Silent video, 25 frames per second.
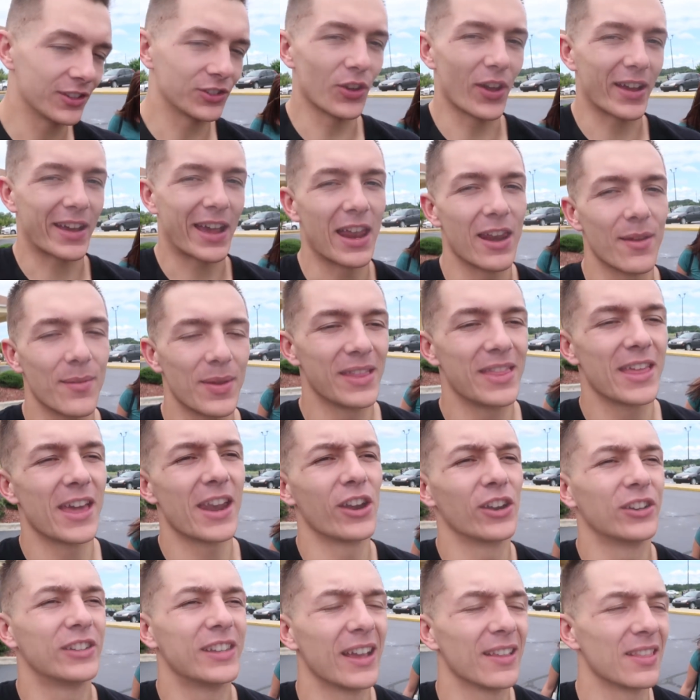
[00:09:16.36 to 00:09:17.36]
So I kind of made
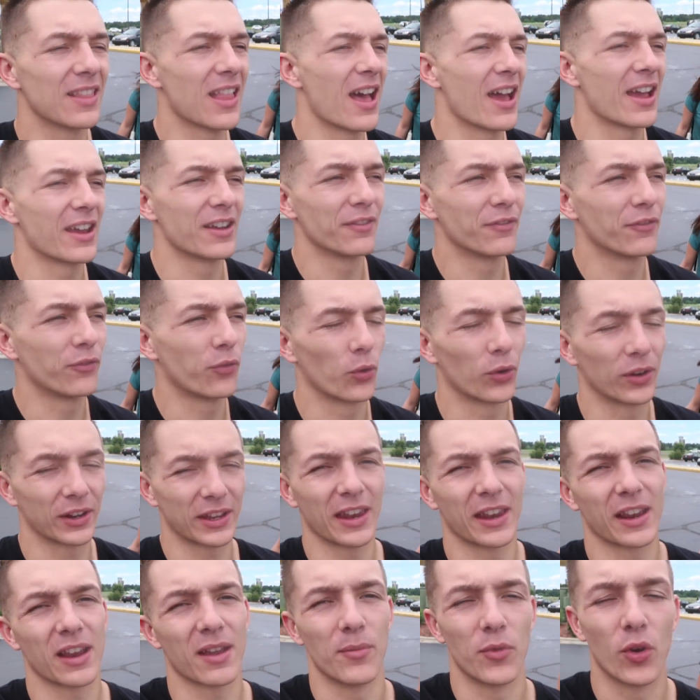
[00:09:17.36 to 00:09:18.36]
that our deadline for
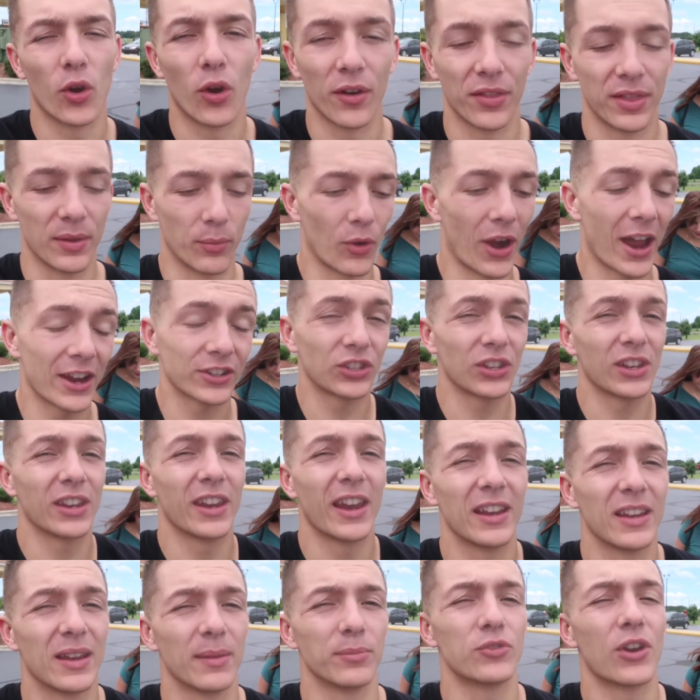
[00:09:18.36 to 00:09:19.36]
getting up north, and we're actually
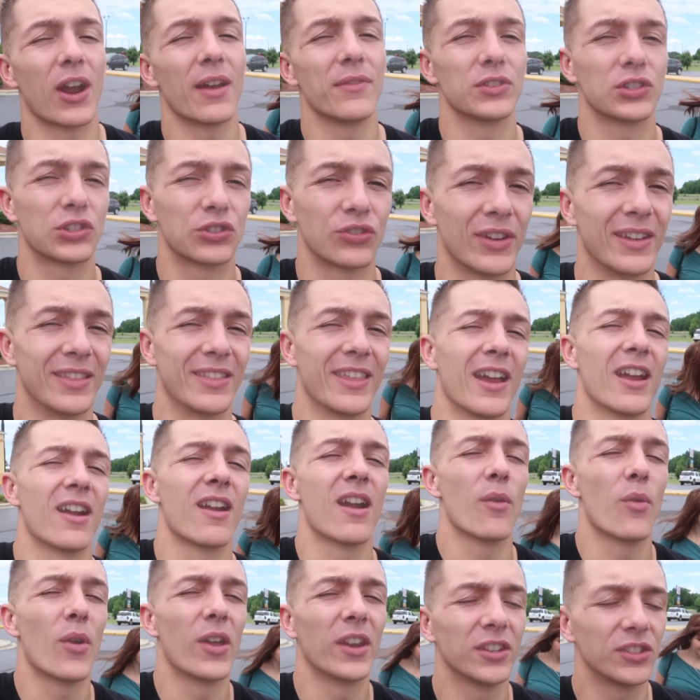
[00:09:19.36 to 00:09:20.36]
gonna end up driving straight
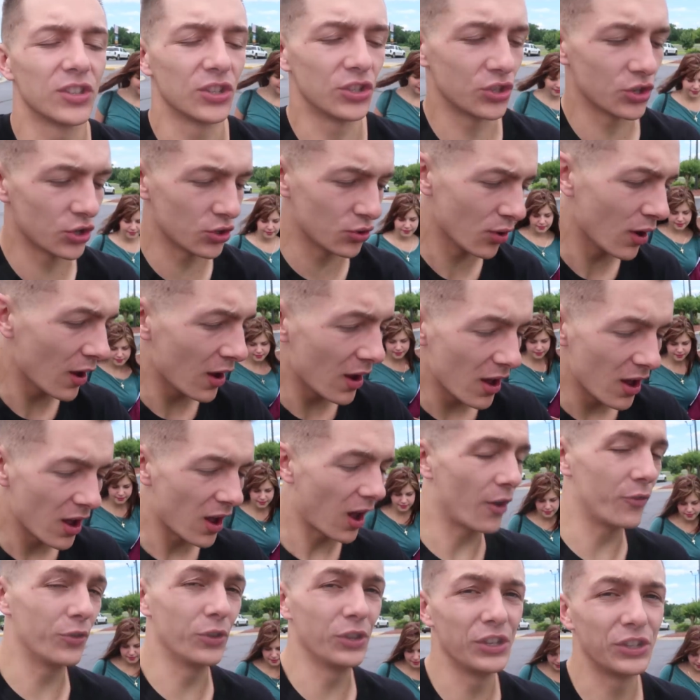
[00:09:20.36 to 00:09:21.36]
there. I wanted to do
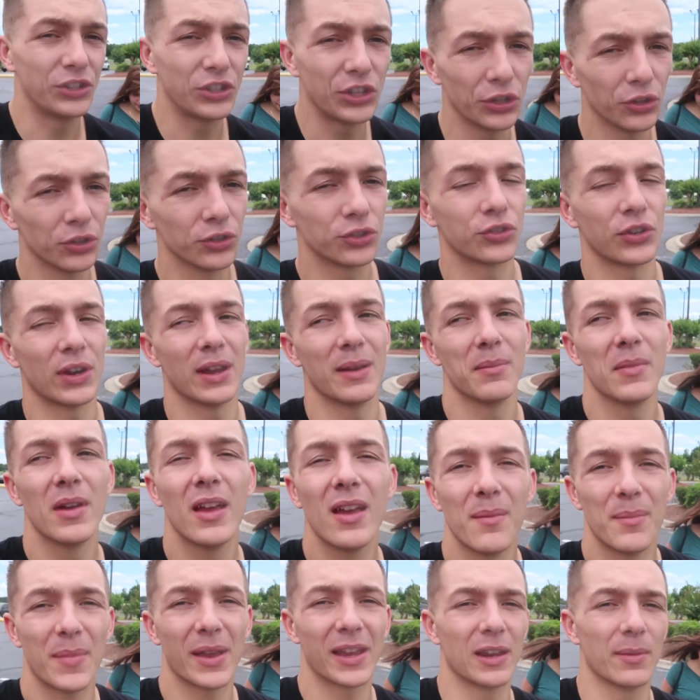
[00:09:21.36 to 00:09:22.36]
a really chill trip,
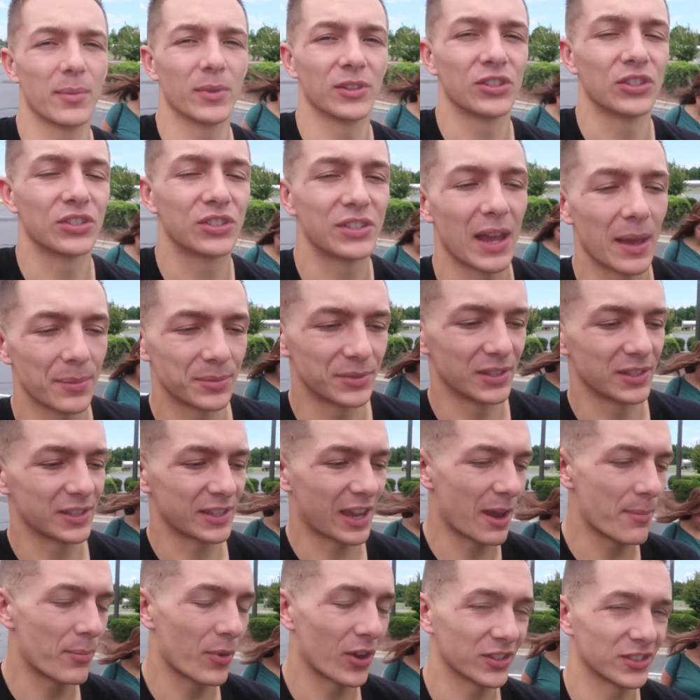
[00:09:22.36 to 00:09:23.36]
making a bunch of stops at
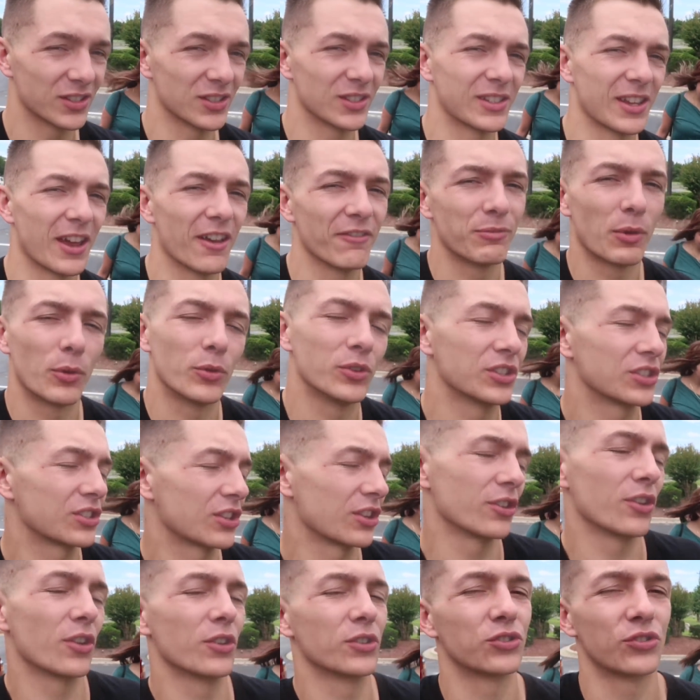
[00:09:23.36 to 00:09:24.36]
skate parks and stuff, but we're
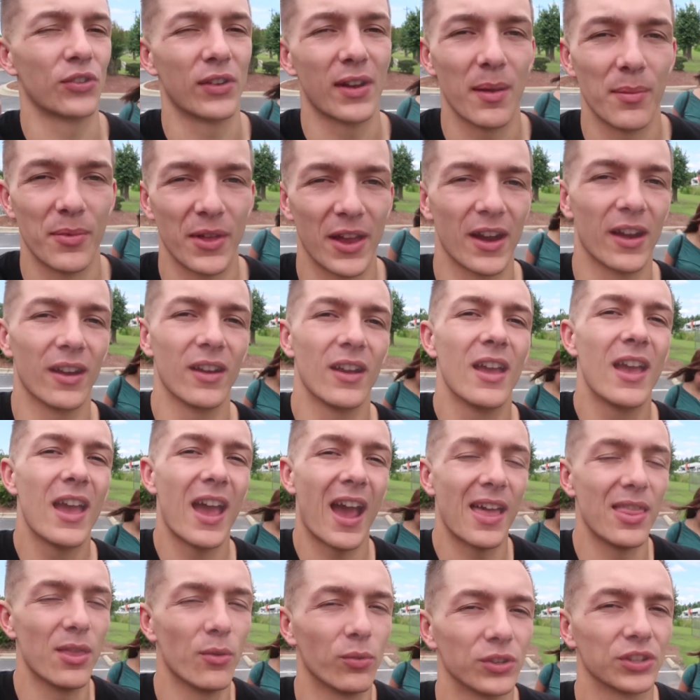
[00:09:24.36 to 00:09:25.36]
just gonna go straight up there,
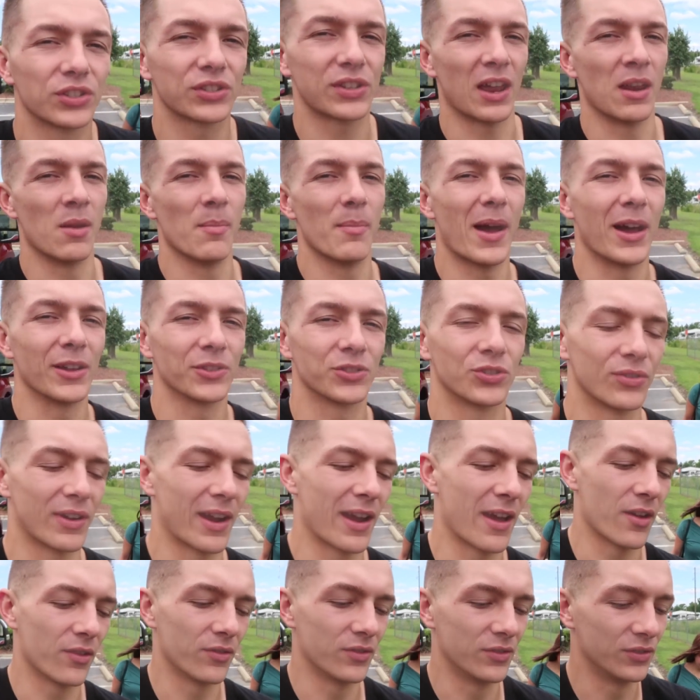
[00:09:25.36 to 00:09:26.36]
and then we'll just kind of bounce
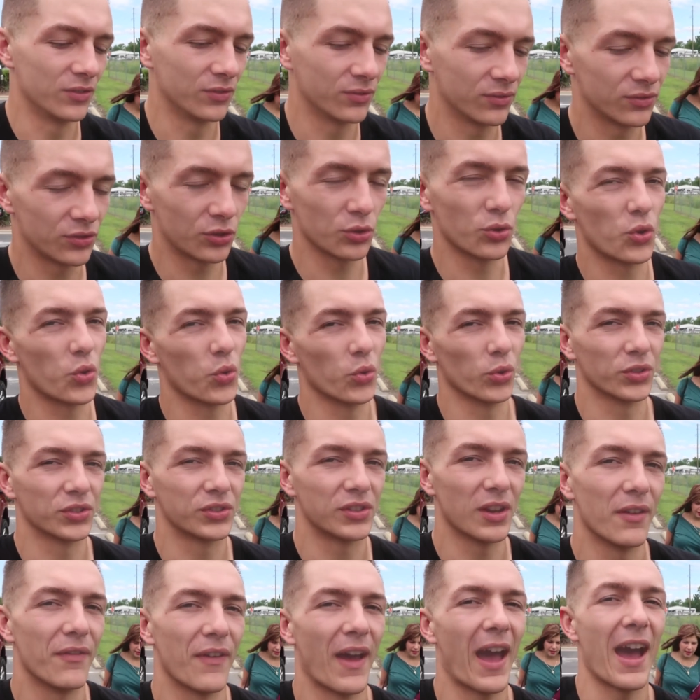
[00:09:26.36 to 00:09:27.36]
around and do cool
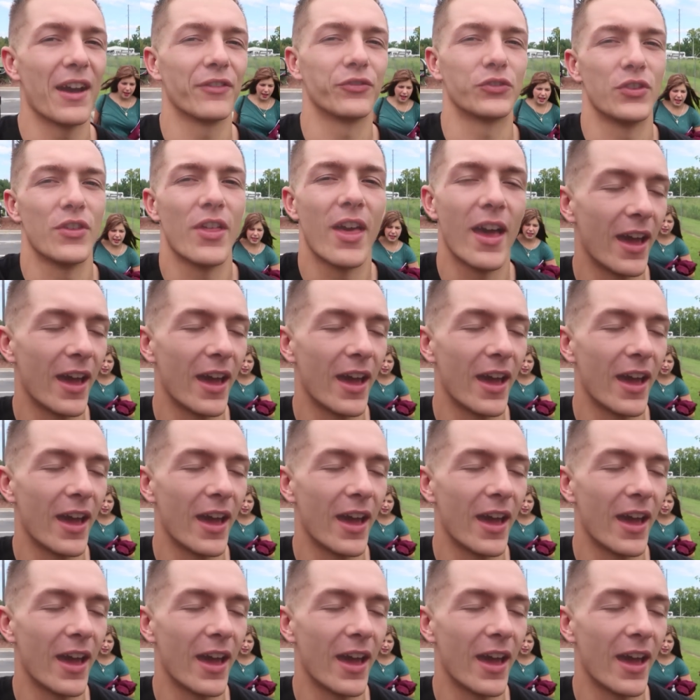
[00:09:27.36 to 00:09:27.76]
stuff after